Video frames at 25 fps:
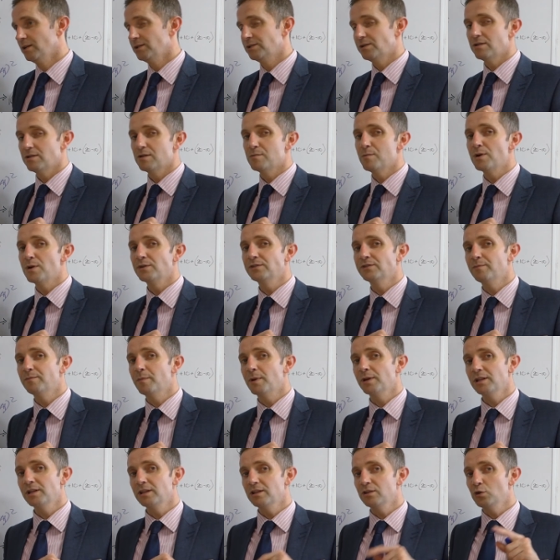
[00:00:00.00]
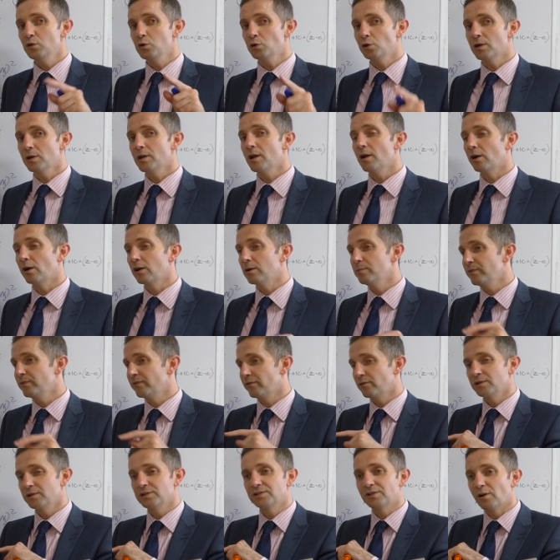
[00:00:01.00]
So the amount of money that you can earn
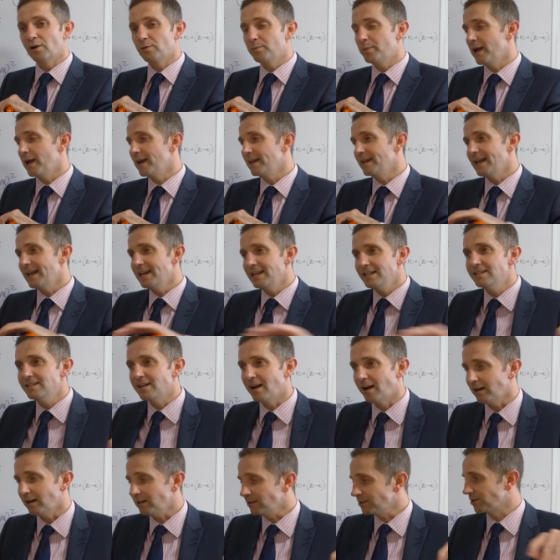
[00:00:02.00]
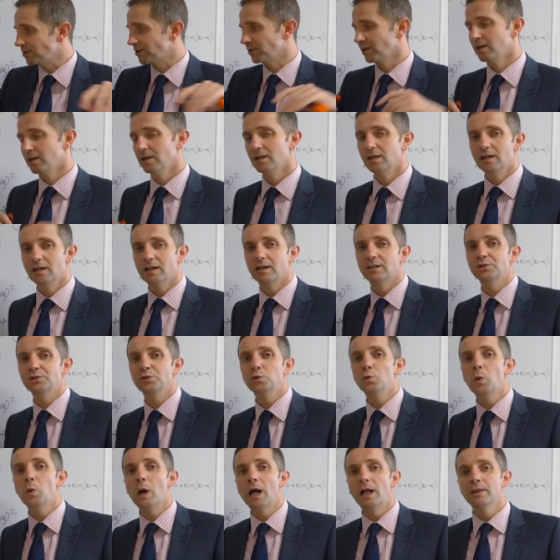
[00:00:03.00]
before you start paying any tax, as
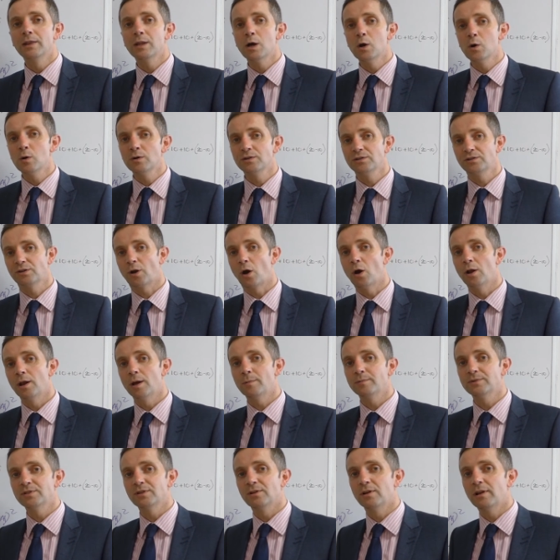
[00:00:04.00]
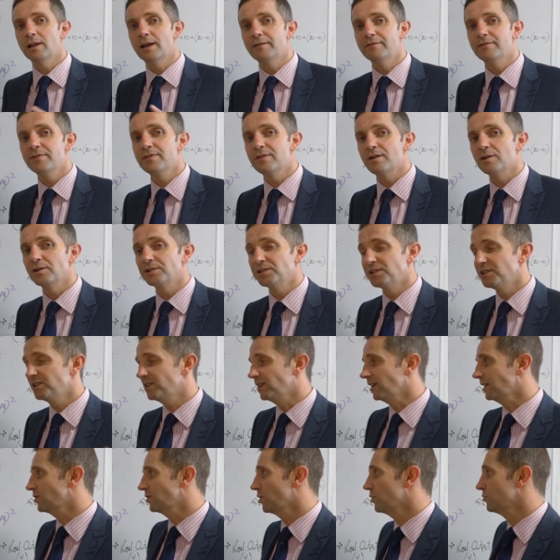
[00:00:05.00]
you well know, has gone up to
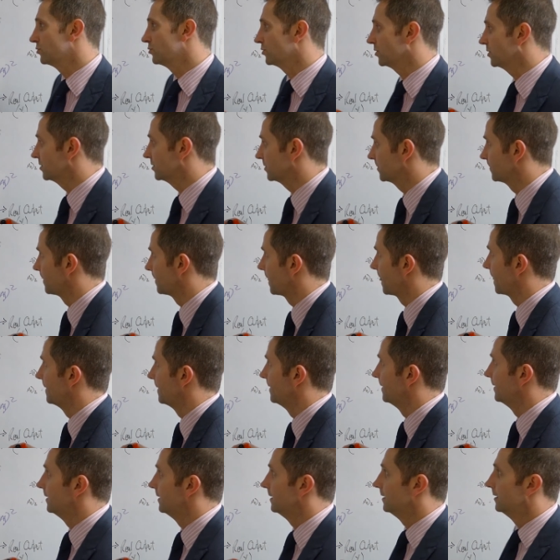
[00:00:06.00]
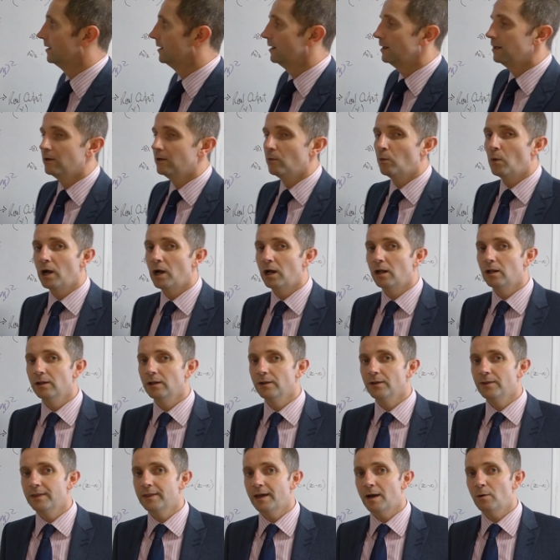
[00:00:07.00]
11,600
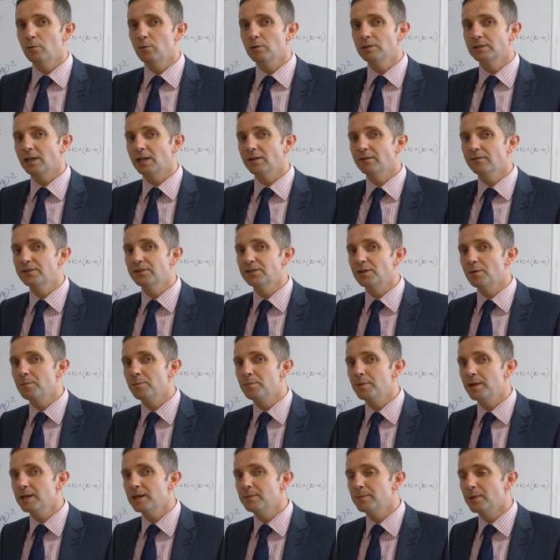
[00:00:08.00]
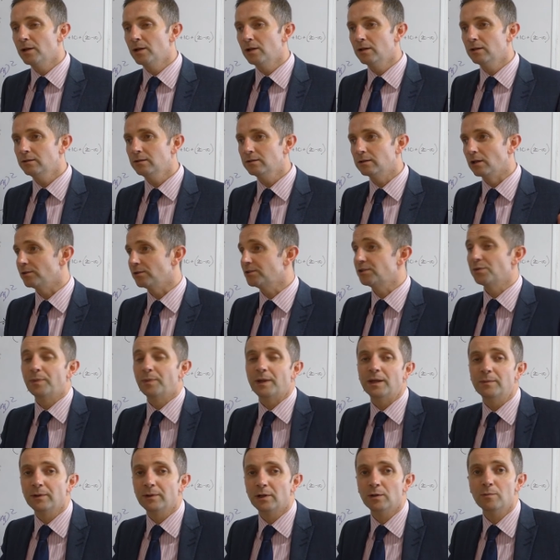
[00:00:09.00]
well, that will give some people, lots of
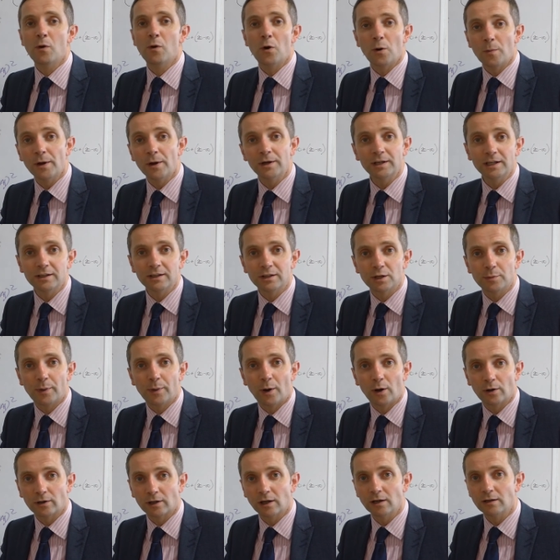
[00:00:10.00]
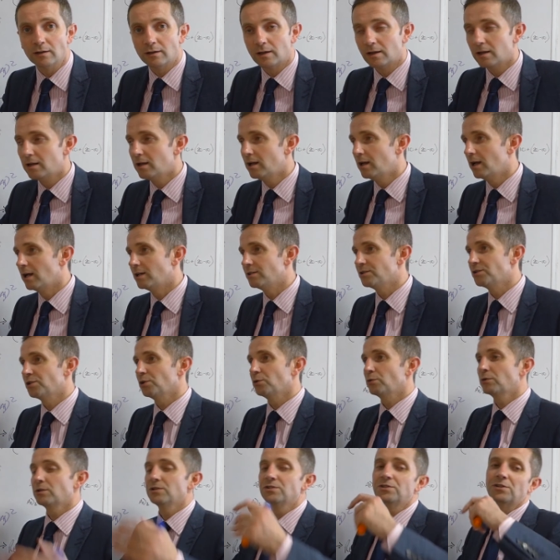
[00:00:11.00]
people, more money in their pocket, and
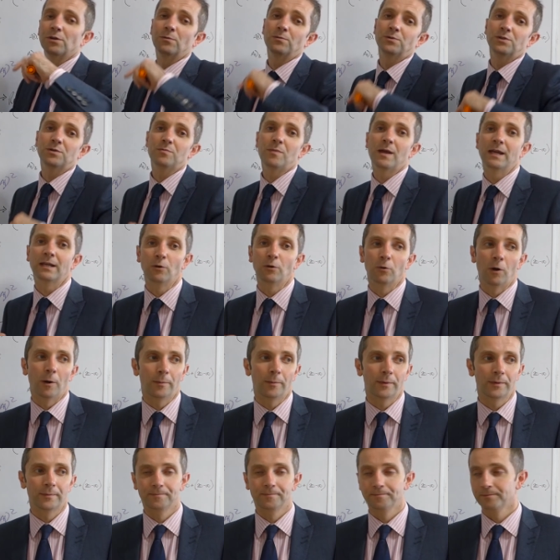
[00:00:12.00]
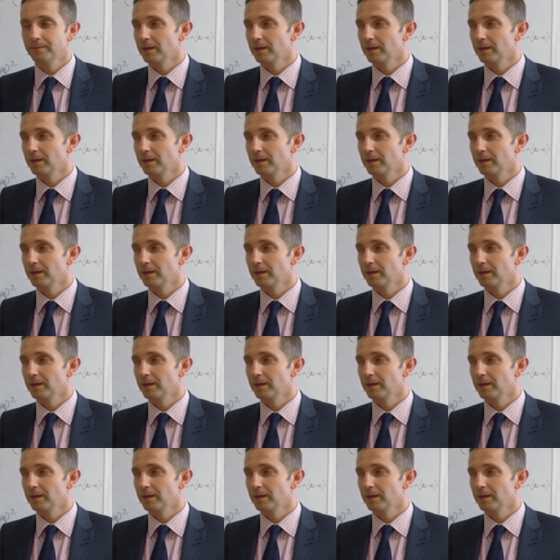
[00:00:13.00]
so consumption may go up.